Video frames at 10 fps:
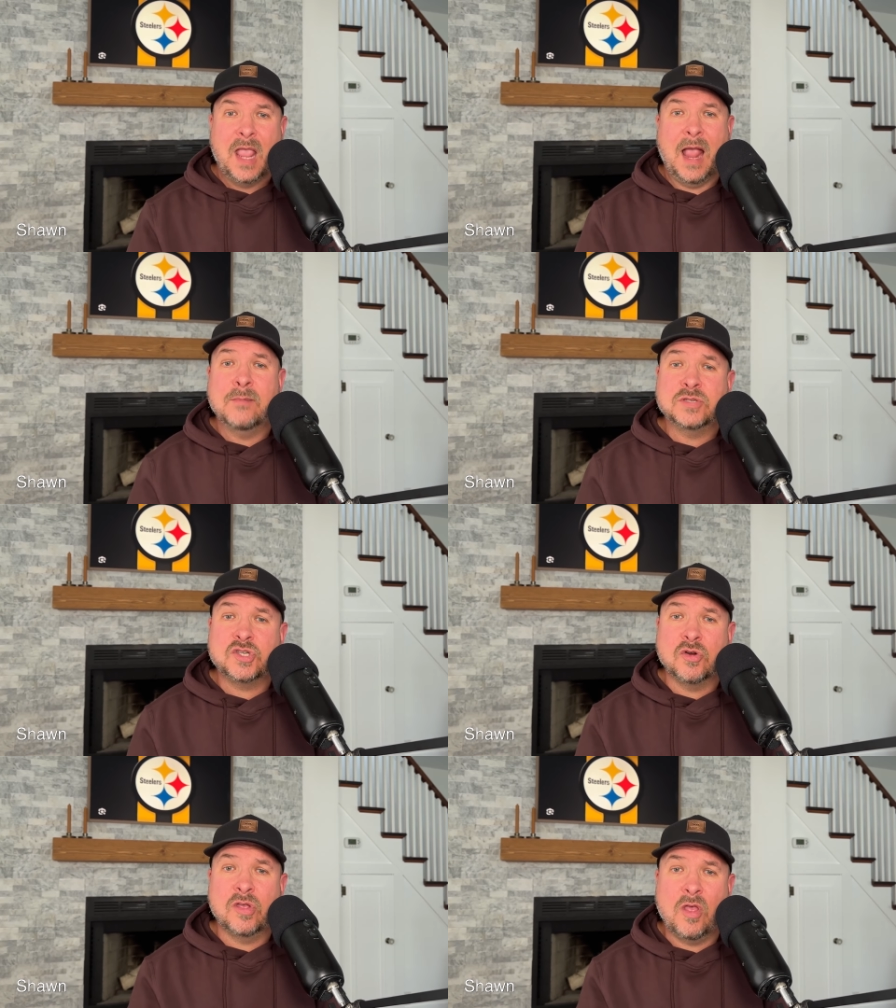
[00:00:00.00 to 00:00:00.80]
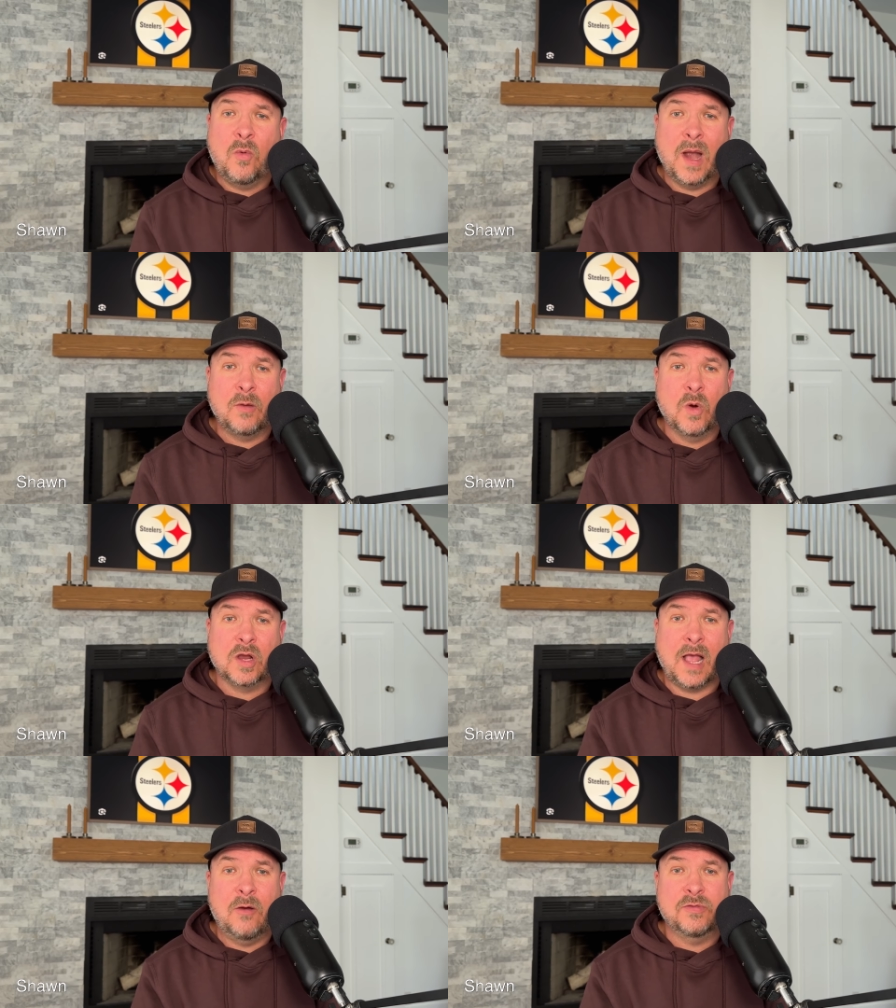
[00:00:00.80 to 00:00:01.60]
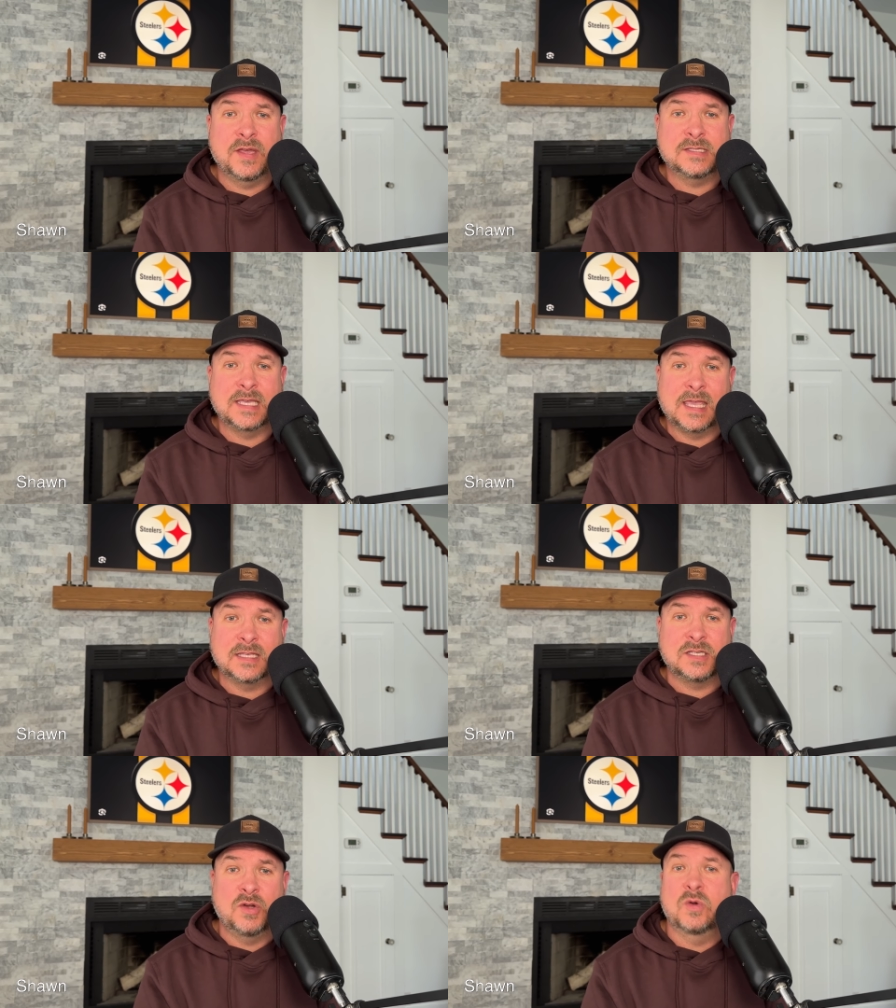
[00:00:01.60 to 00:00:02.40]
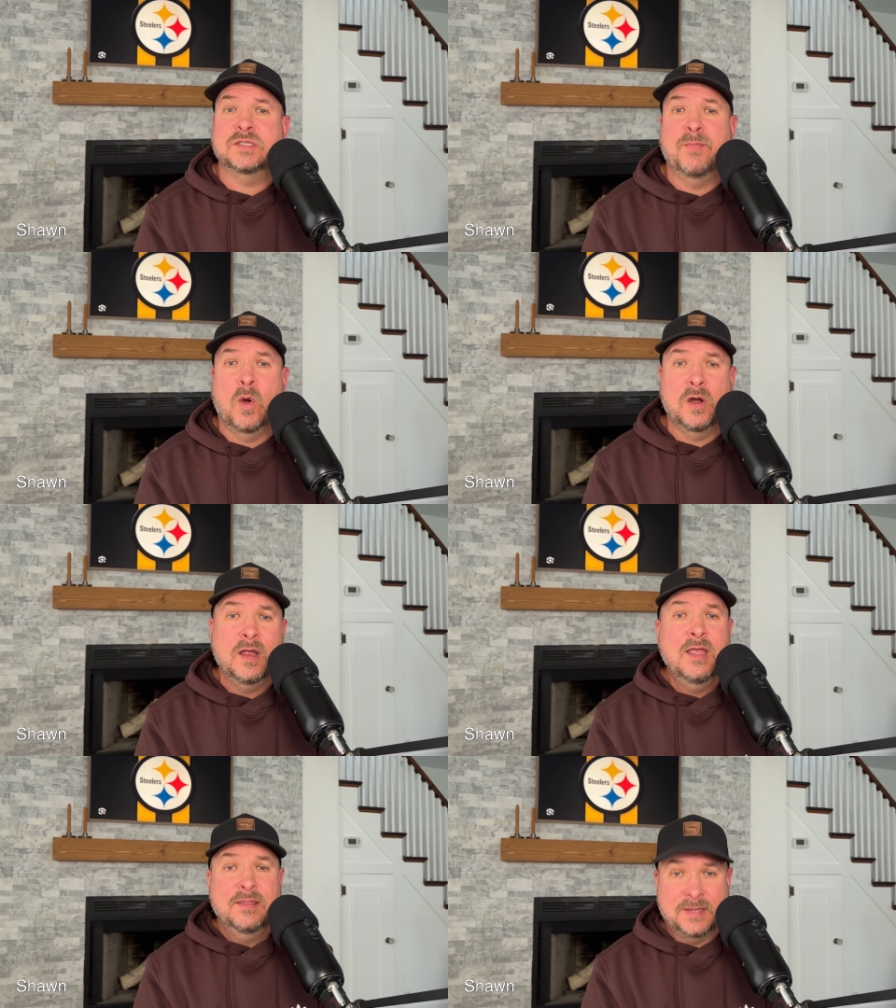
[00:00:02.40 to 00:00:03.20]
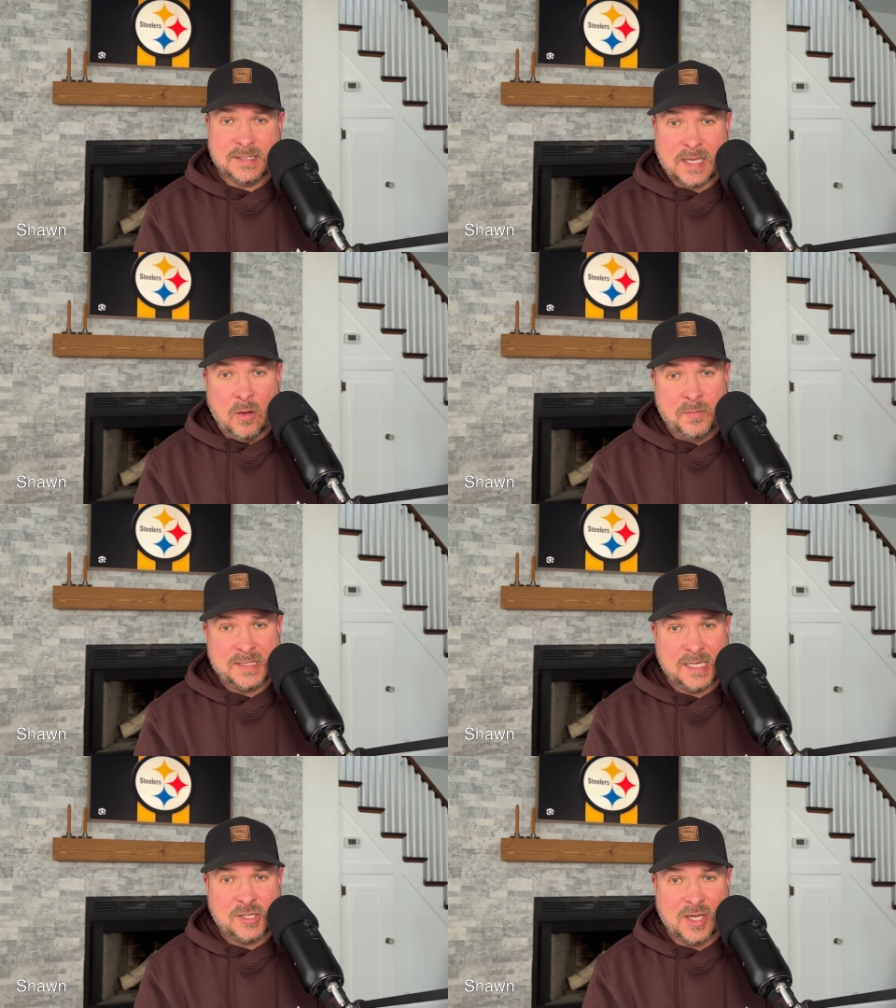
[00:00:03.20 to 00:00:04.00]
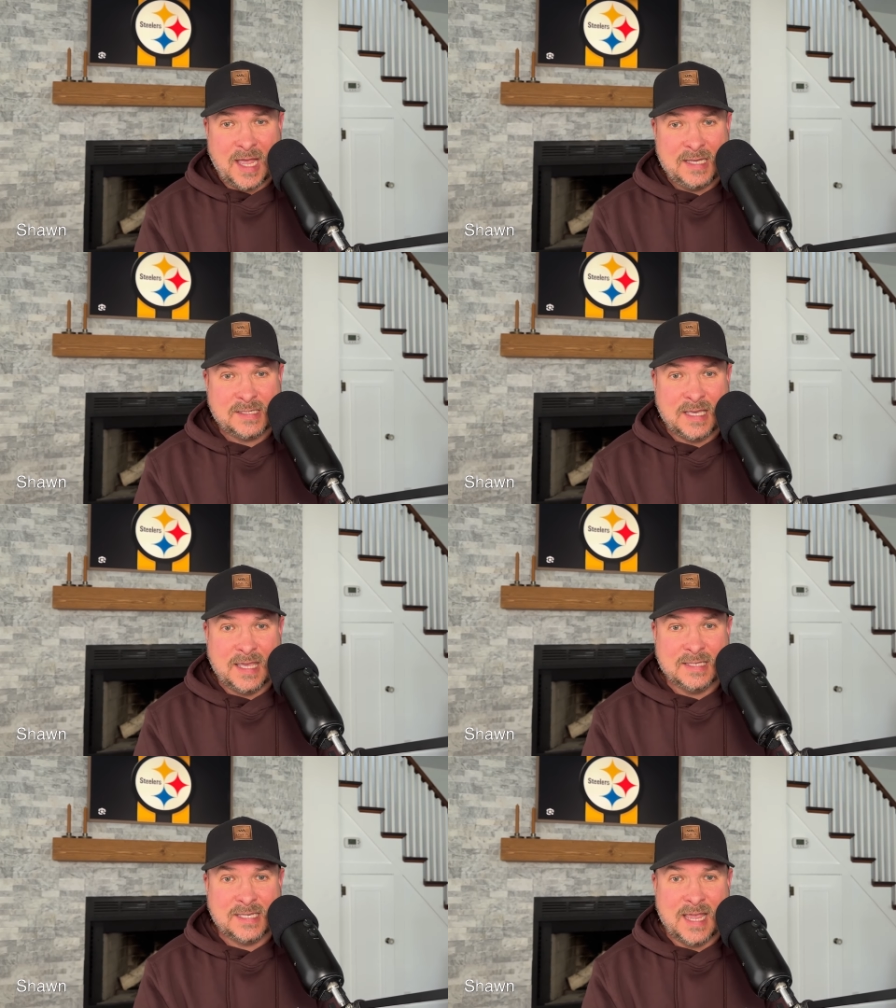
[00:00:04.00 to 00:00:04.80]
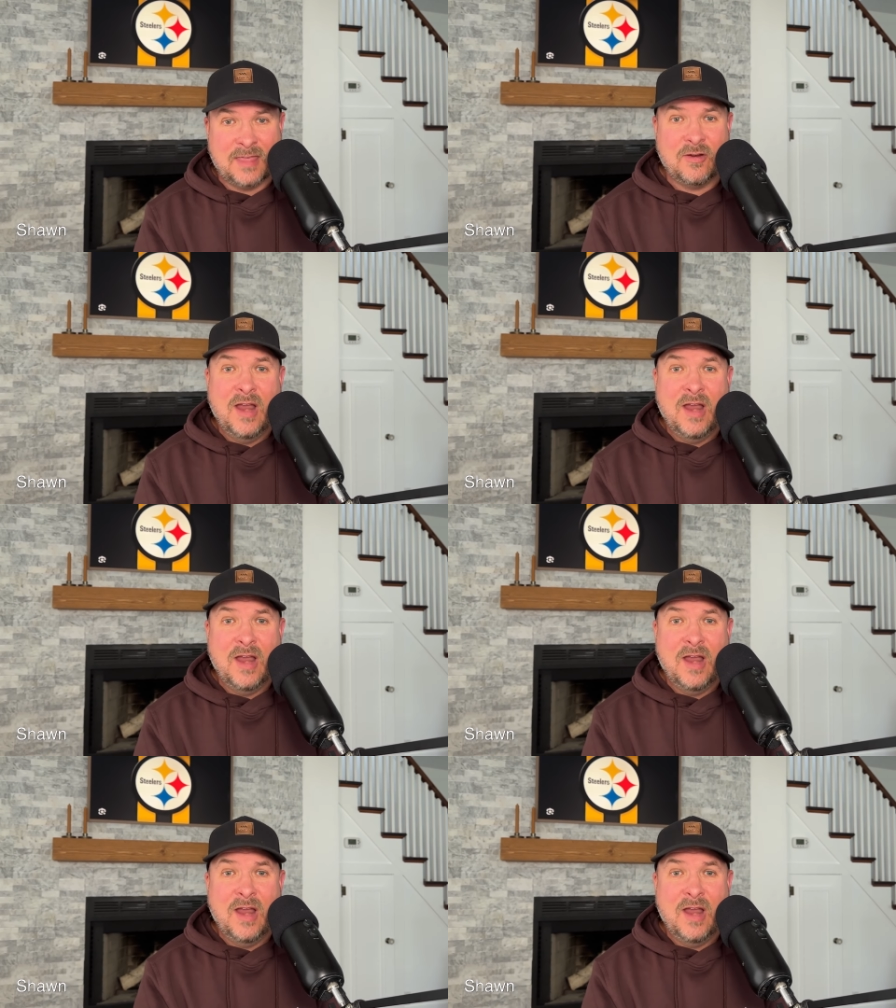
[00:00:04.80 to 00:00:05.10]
I'm sure he'll want to work out with us and get to know us more. The skill position guys can get together.